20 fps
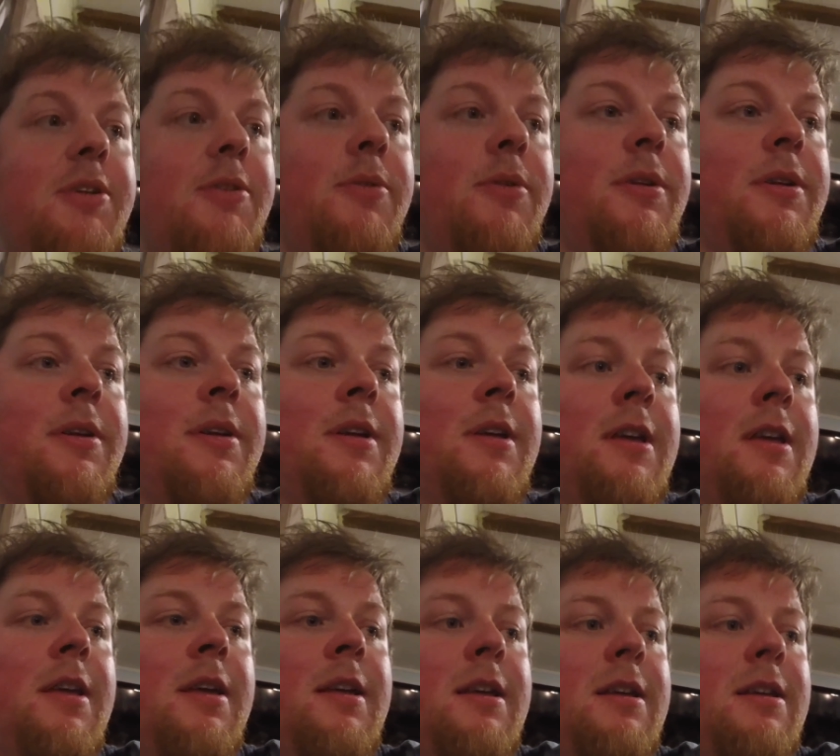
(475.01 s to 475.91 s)
doing.
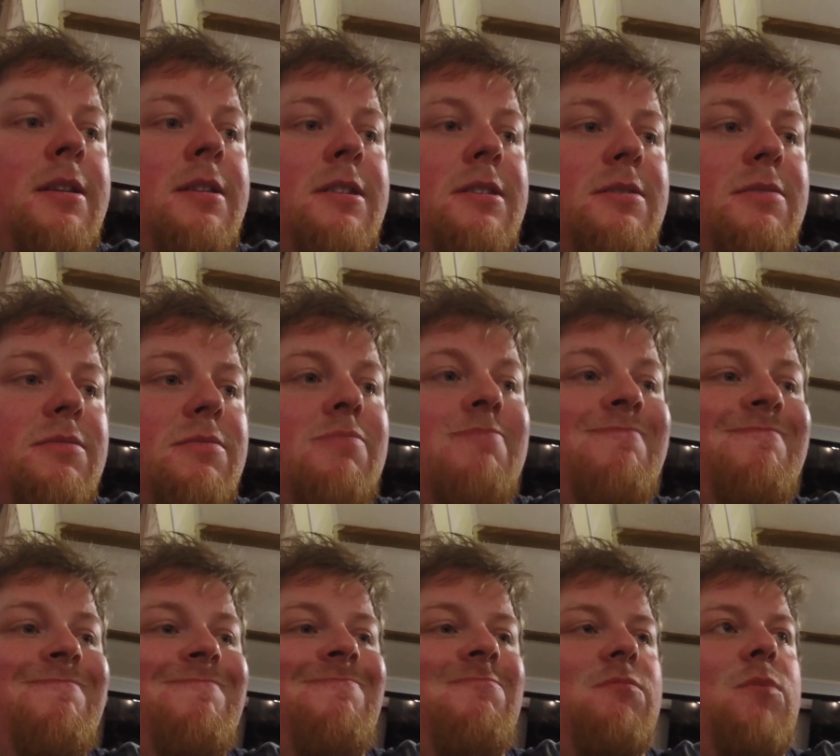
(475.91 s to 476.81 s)
Just
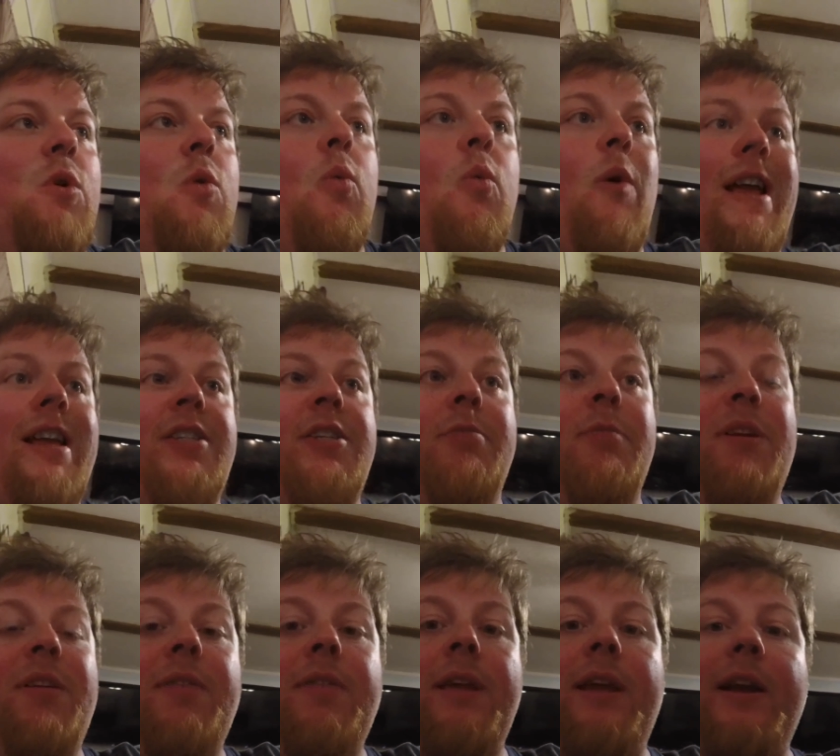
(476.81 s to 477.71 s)
wedge him
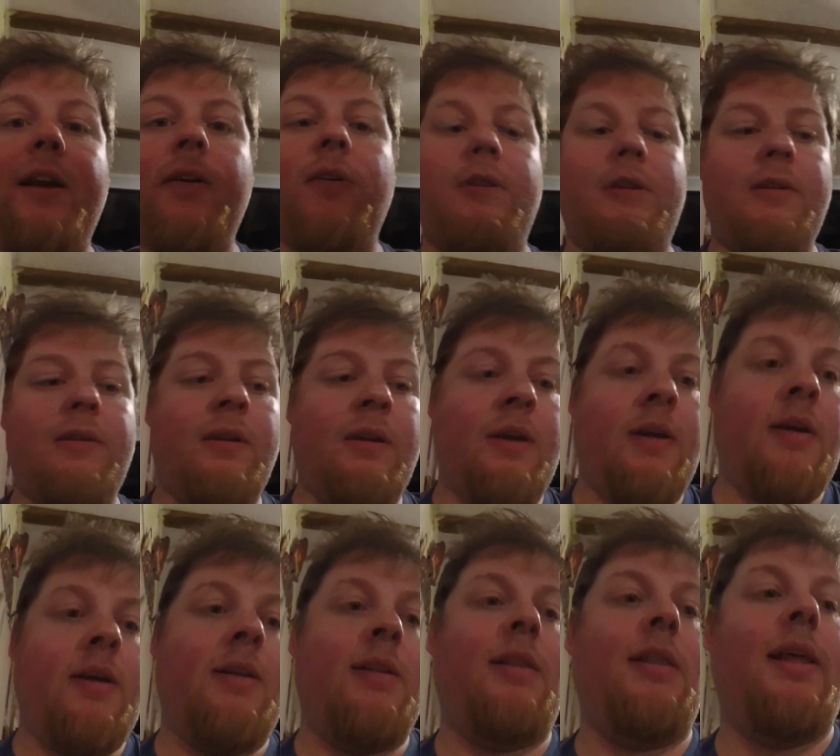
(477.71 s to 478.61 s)
in there and
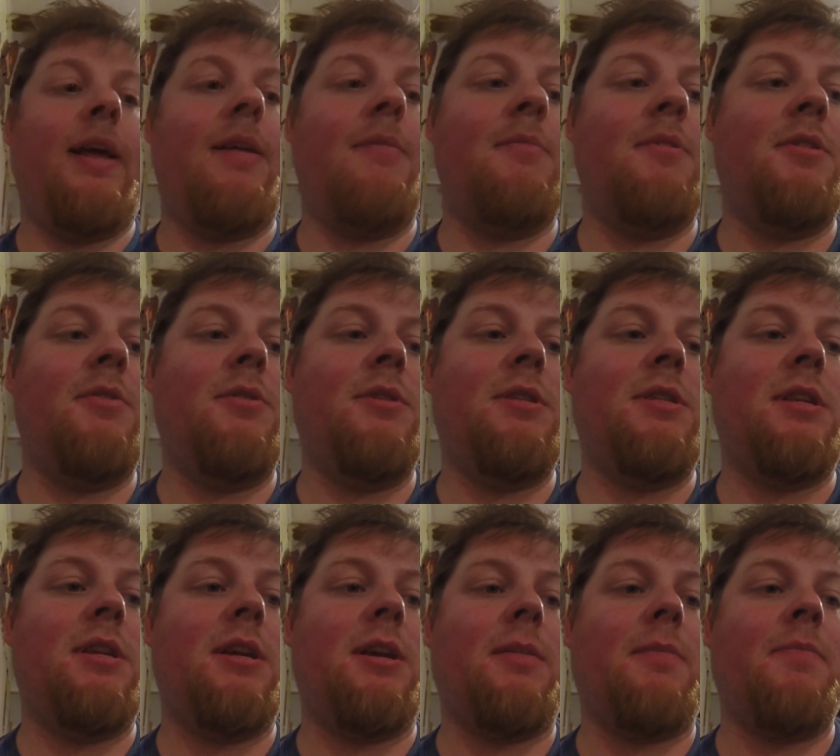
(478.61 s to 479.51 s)
let him do his
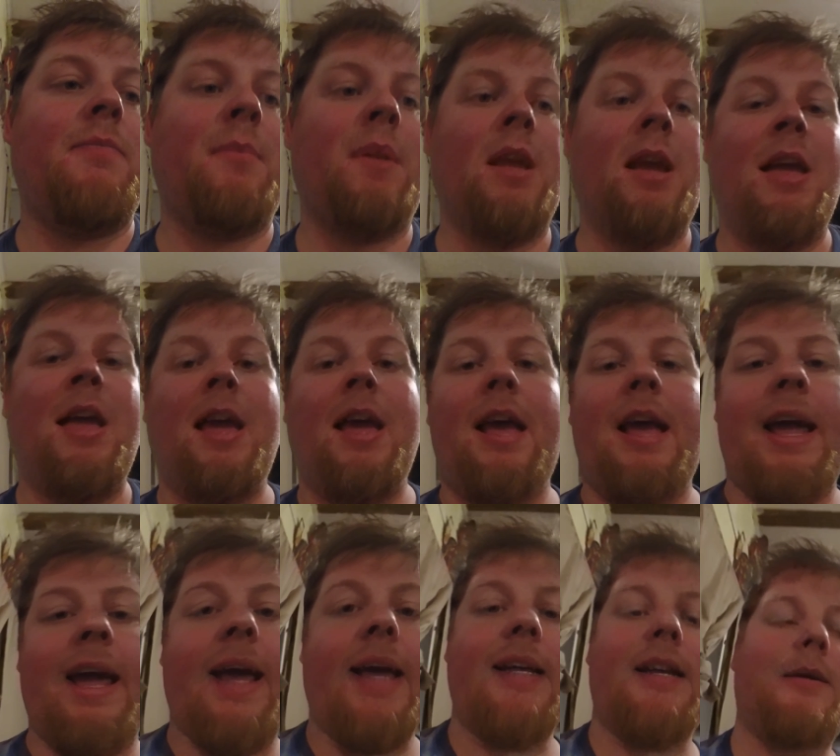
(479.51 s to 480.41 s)
thing.
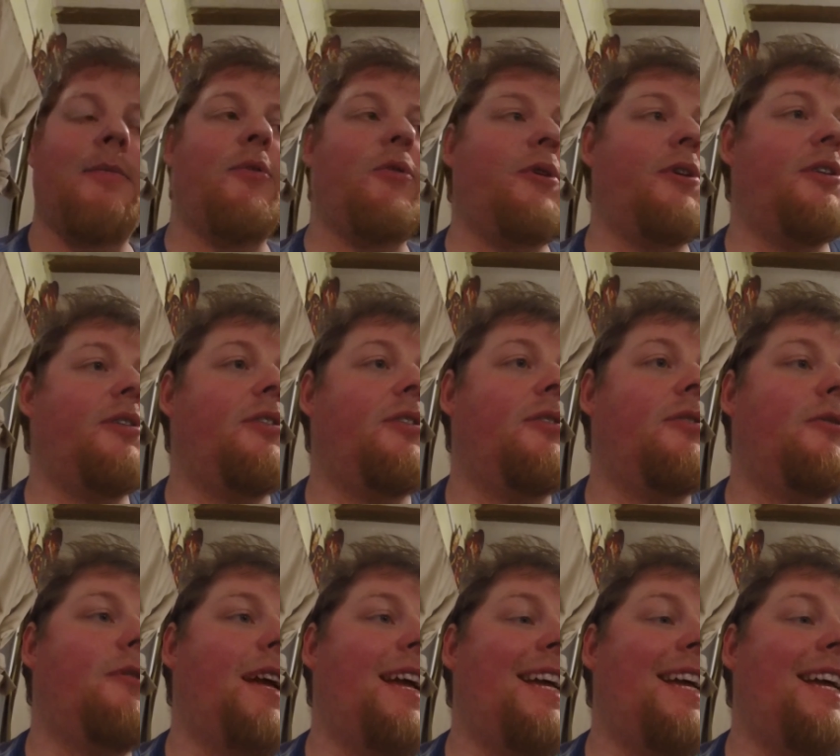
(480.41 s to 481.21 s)
And I'm going to do